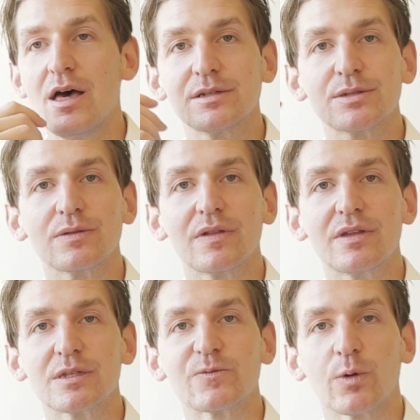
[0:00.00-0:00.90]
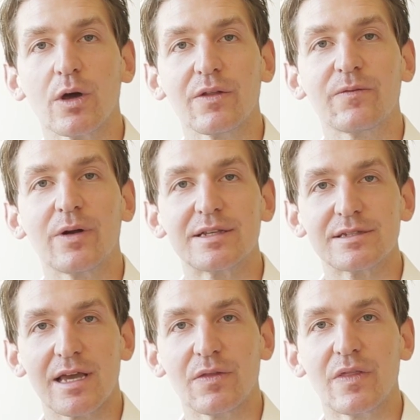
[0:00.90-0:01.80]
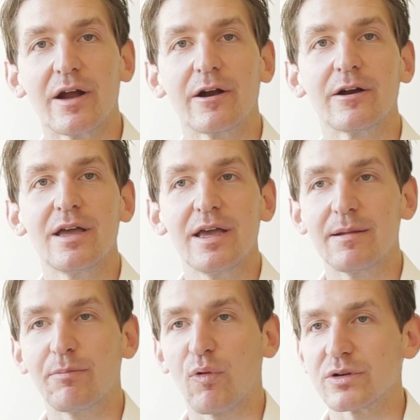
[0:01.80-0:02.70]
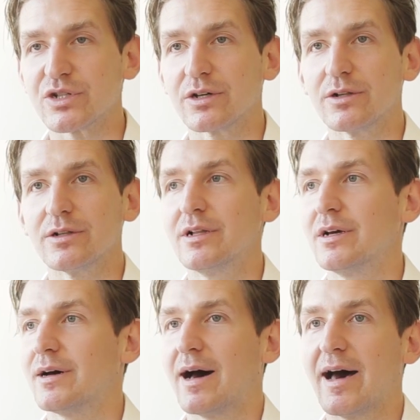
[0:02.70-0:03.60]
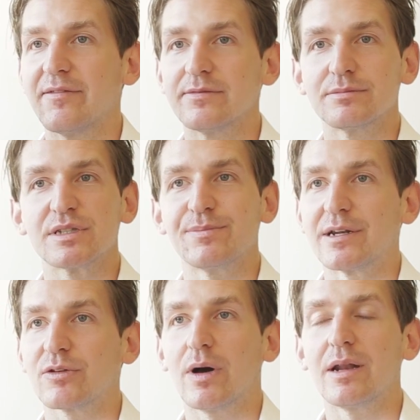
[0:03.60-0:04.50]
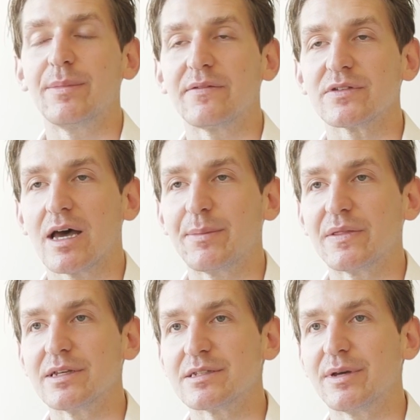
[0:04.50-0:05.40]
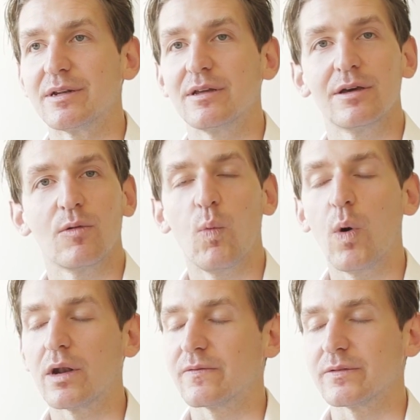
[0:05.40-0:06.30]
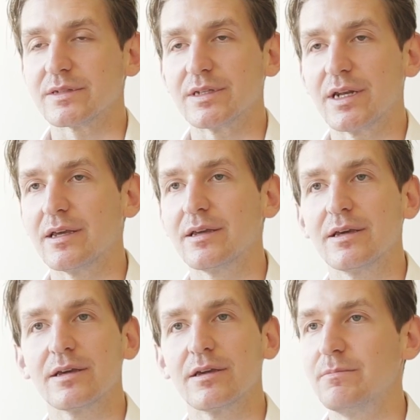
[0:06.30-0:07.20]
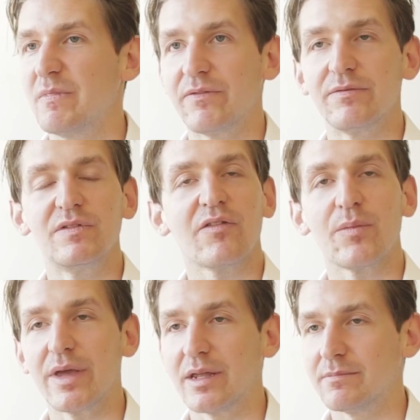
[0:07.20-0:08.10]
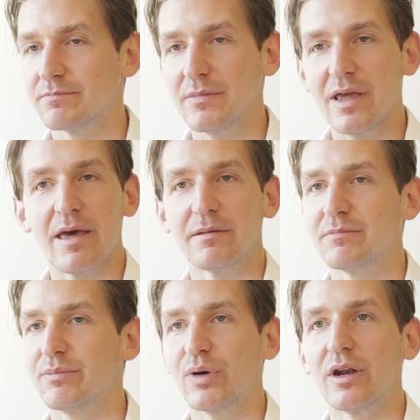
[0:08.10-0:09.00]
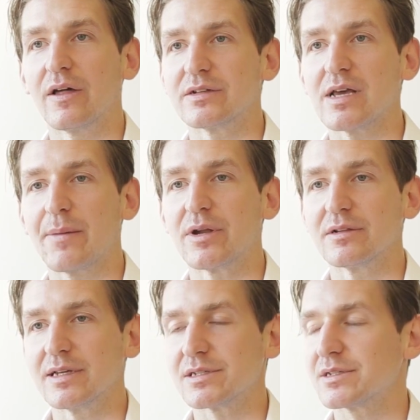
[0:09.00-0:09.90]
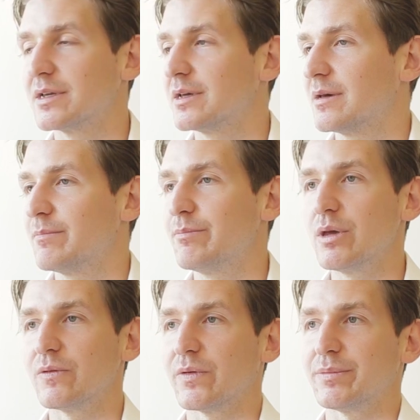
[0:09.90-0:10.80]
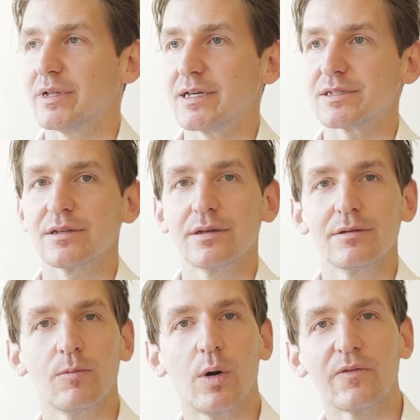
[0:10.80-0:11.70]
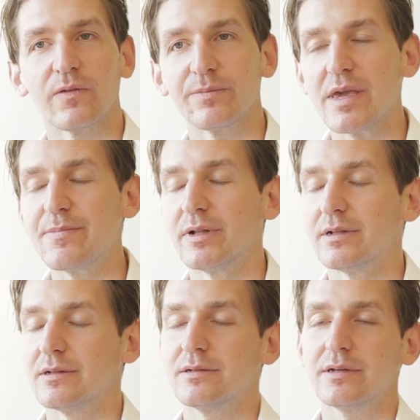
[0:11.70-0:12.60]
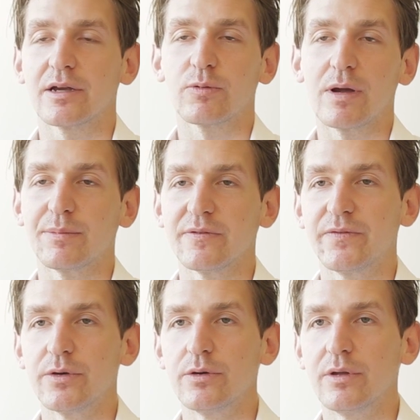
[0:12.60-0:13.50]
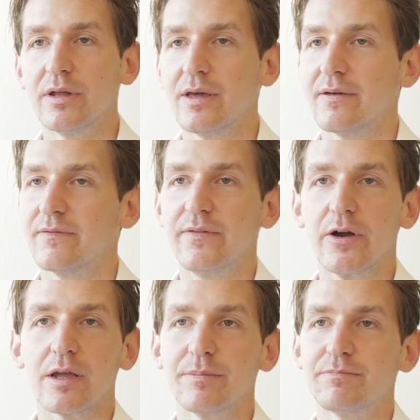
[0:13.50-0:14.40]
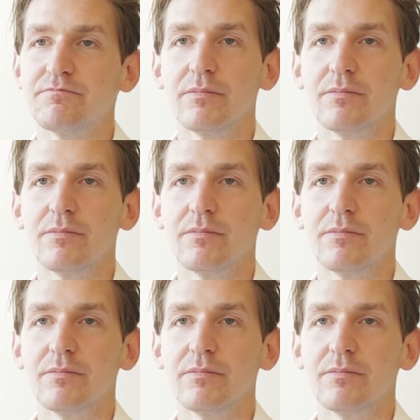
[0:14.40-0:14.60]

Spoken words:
Certainly this is for all the friends out there in Portugal. I've spent quite a bit of time in Lisbon. Wonderful city. If you've never been, ahead and put it on the top of your list. Beautiful place. Wonderful people. Incredible food. Very